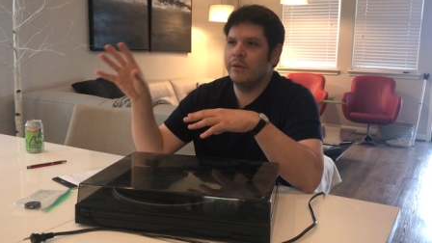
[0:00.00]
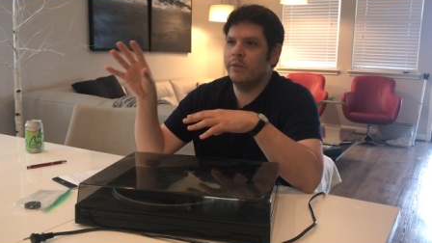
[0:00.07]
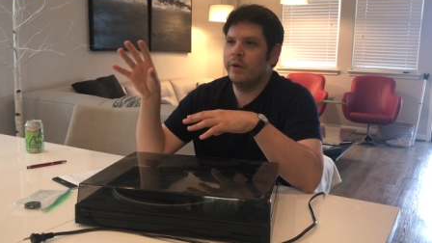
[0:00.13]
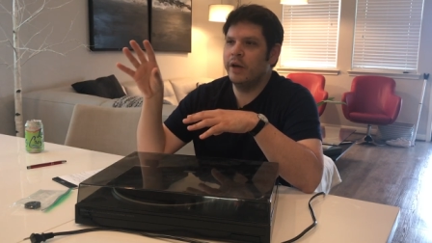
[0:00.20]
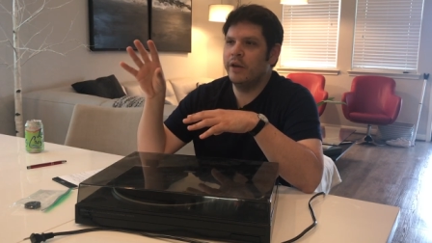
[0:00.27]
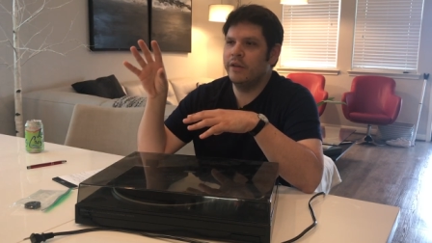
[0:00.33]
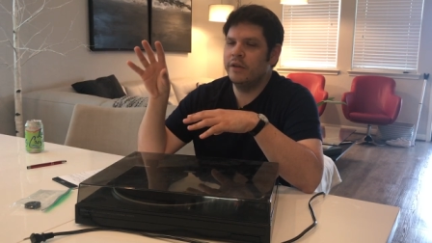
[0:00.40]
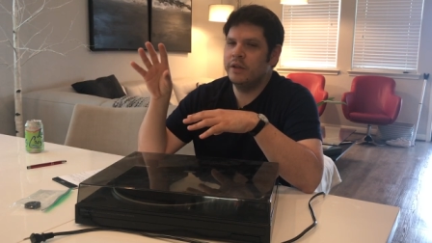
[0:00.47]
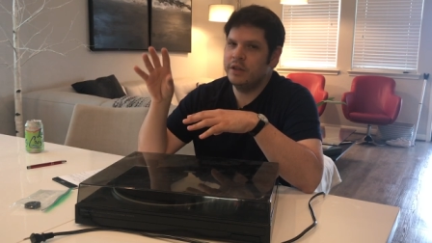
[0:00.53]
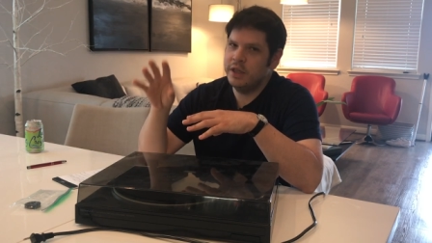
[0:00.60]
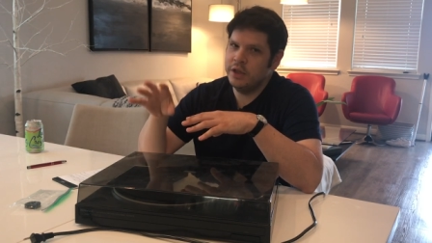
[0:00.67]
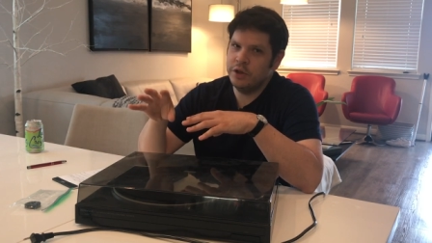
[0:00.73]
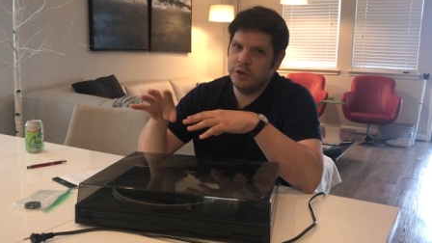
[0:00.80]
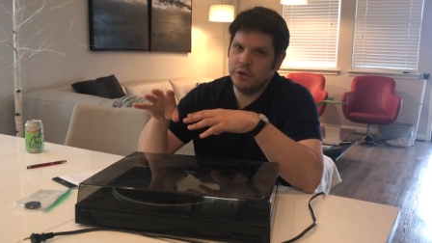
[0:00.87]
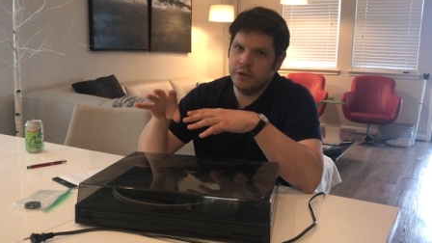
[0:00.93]
with
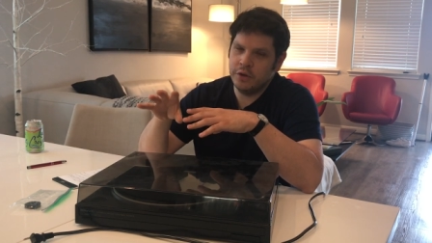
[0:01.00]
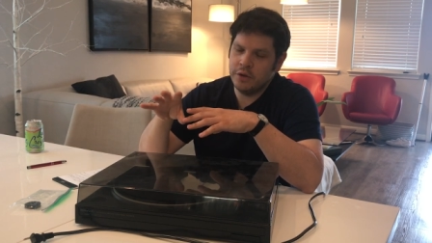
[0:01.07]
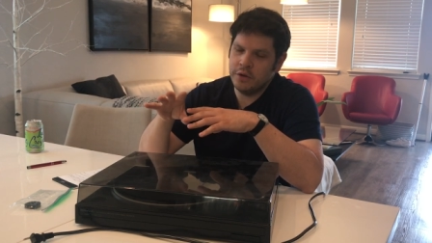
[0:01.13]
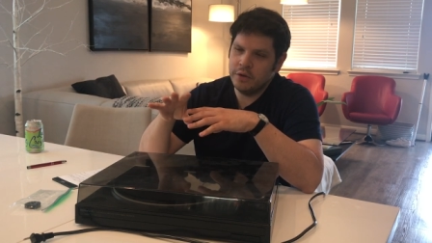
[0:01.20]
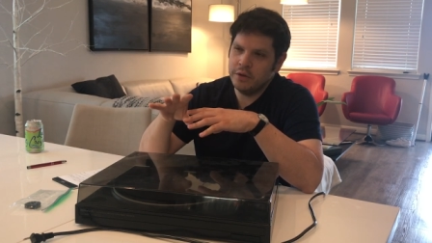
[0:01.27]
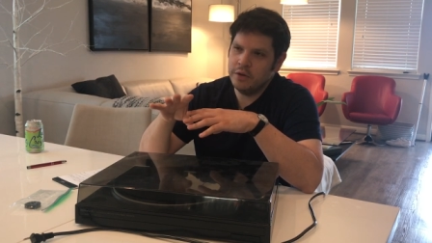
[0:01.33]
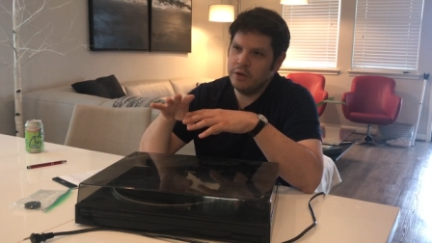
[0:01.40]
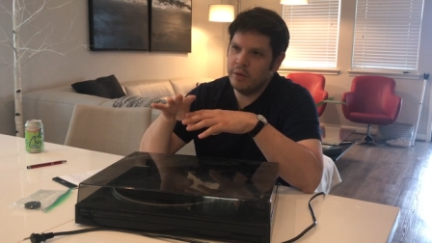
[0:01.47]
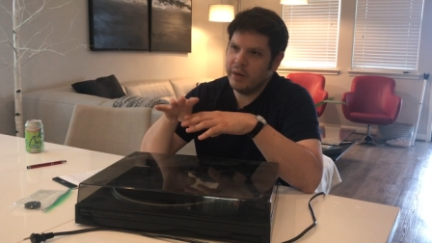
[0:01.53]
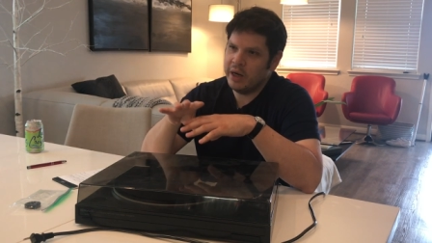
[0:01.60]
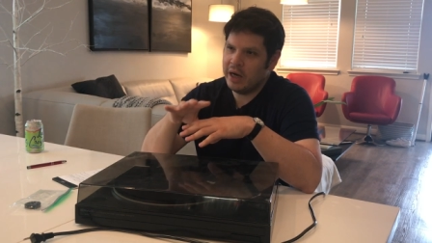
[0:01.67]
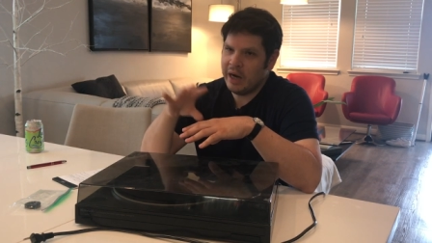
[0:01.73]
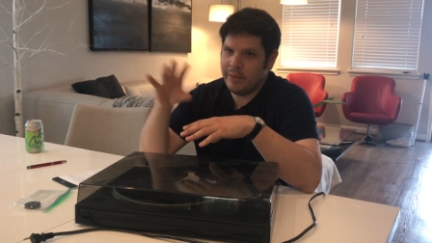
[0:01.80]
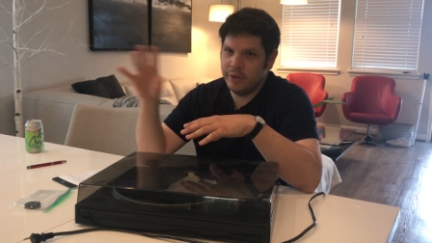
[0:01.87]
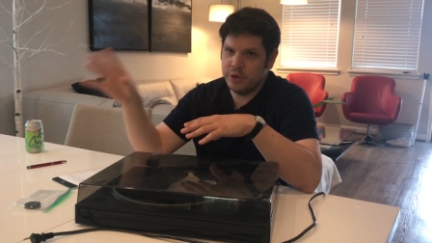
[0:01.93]
digital no matter
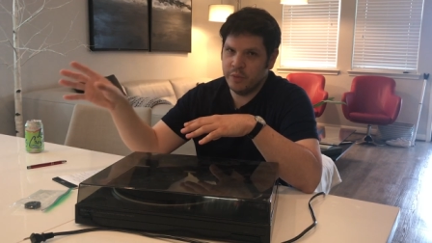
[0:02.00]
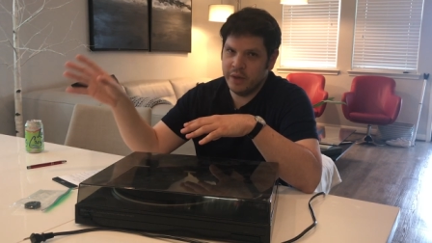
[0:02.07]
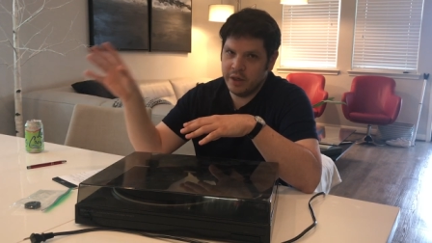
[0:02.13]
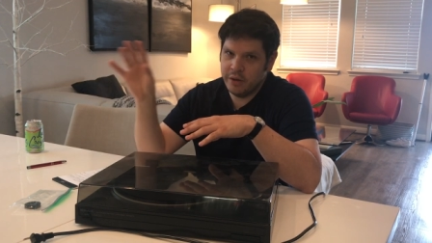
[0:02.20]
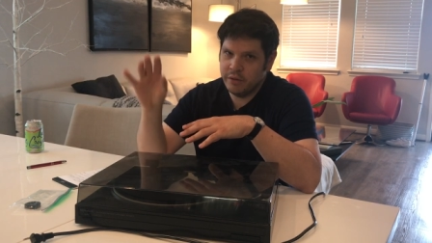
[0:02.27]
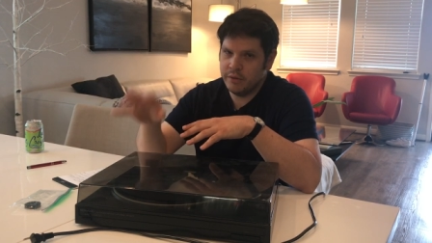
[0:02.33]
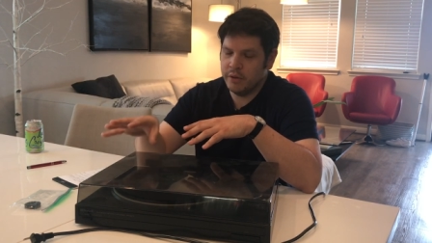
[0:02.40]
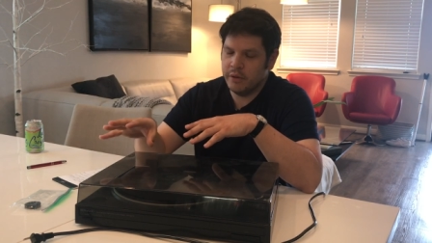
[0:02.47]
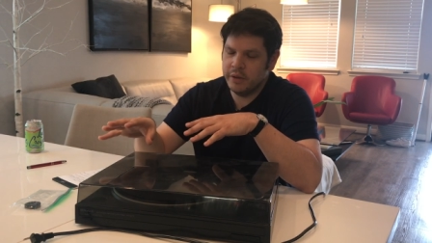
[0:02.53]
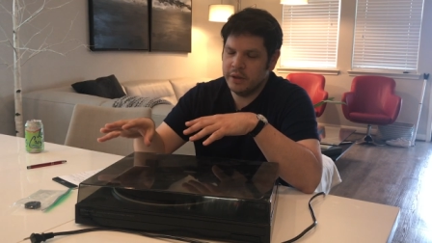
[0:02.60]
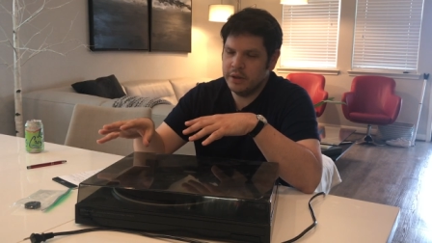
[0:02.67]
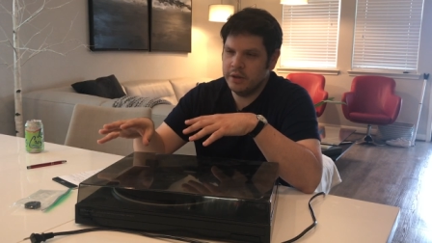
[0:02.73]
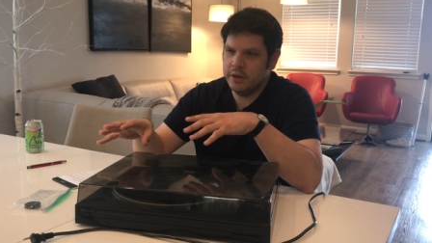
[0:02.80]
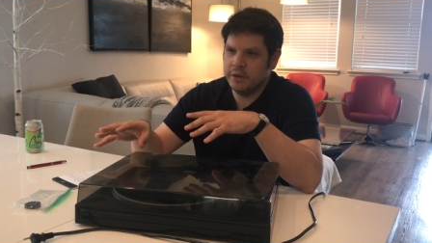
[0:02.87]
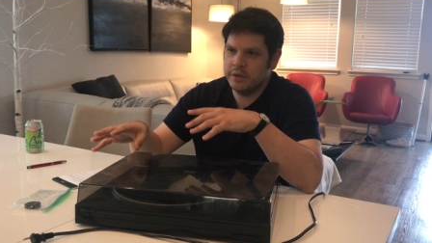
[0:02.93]
how much money you throw
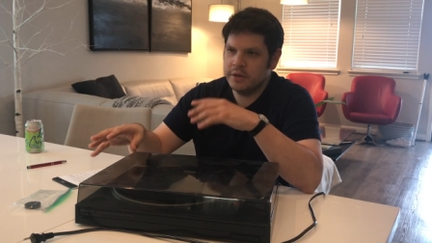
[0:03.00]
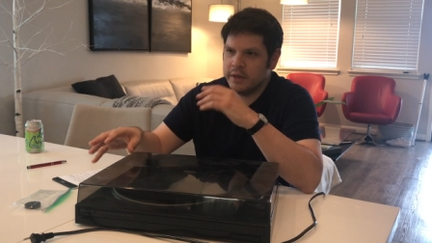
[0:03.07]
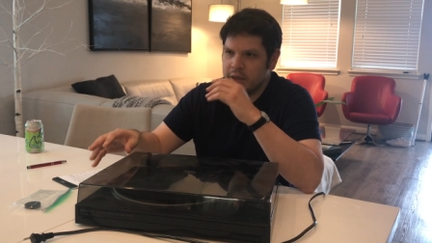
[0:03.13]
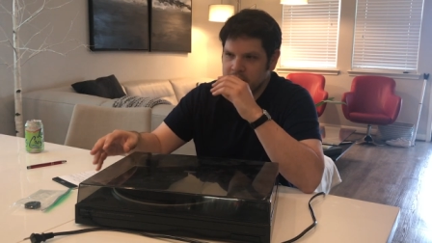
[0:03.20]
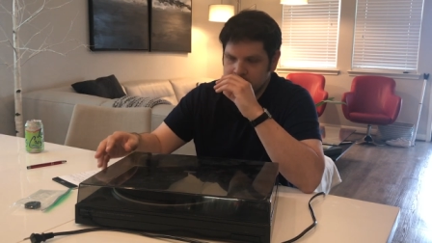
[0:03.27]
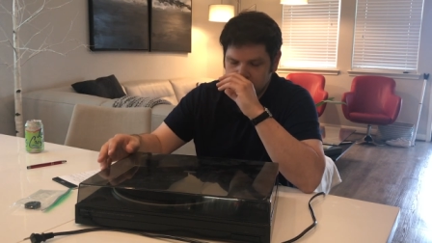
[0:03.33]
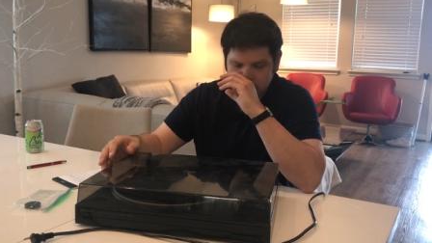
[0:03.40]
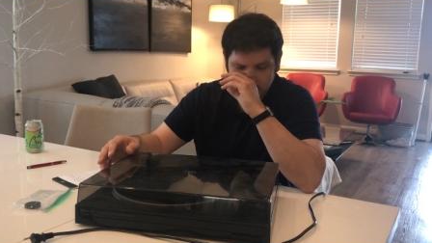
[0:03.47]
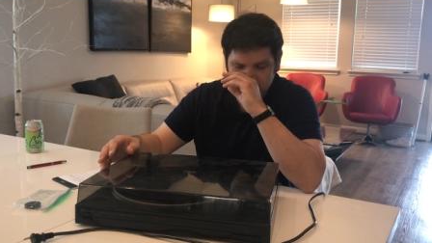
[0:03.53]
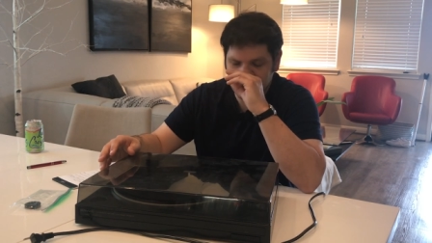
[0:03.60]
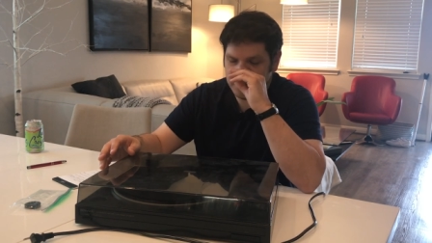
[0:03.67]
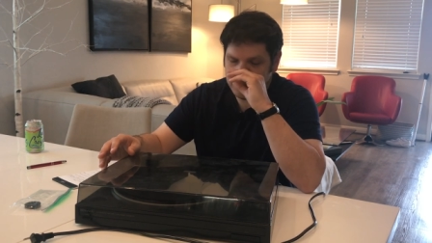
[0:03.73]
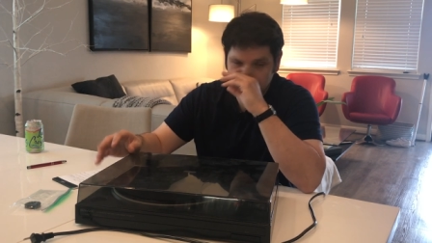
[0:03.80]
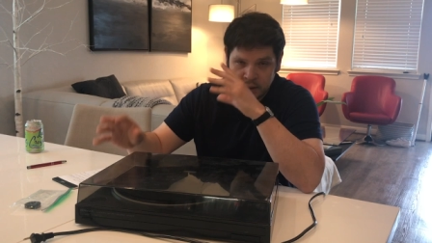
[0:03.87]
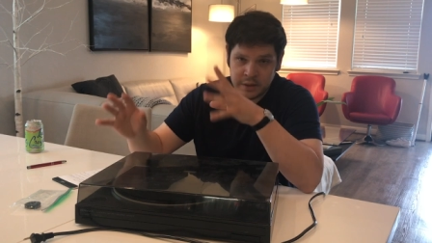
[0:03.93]
into your ses-
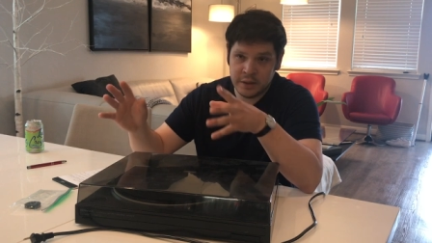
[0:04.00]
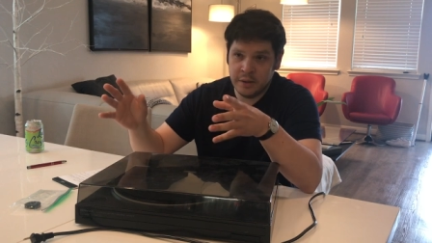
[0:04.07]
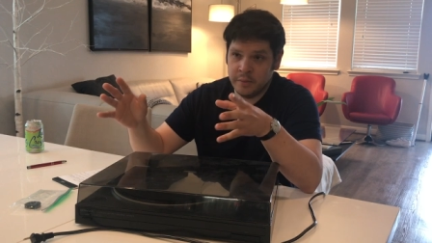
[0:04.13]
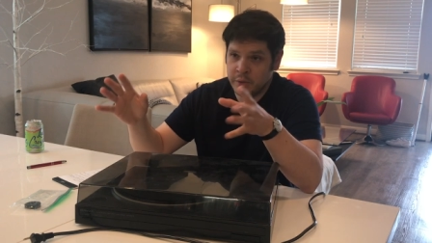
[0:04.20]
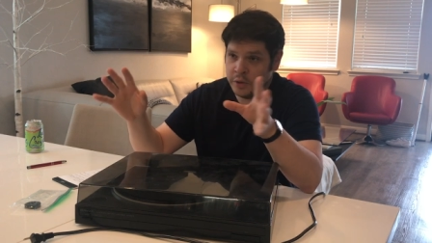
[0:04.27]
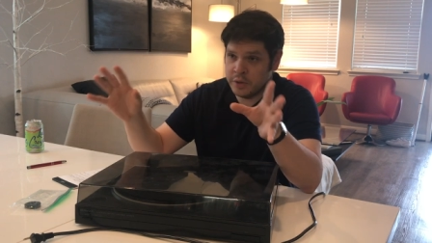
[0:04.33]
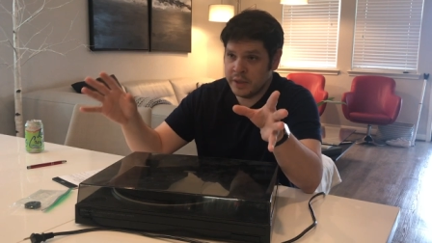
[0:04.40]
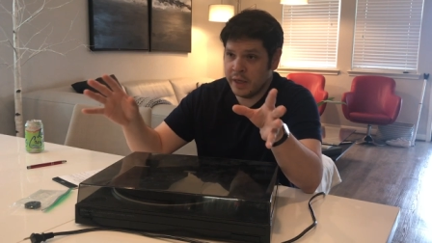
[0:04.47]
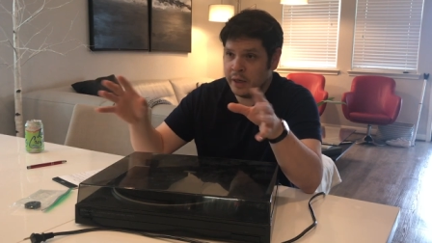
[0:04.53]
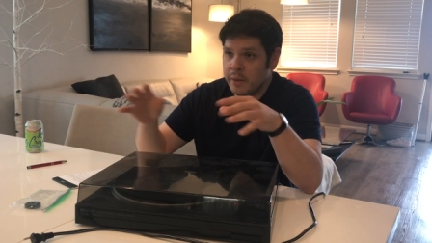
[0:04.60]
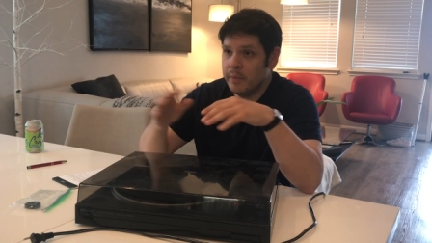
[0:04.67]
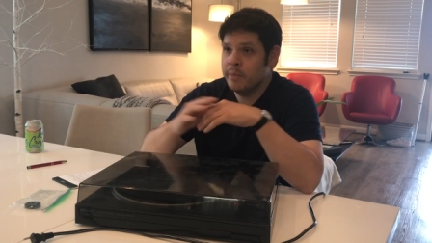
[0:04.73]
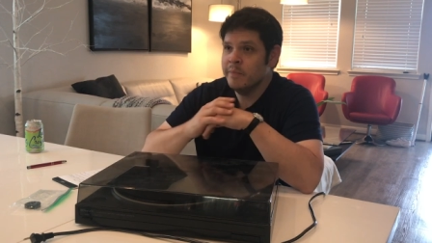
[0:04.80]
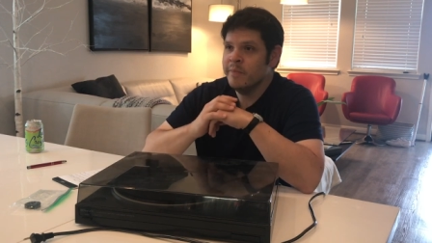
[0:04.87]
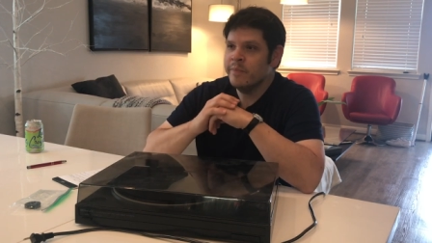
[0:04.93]
your system, your setup.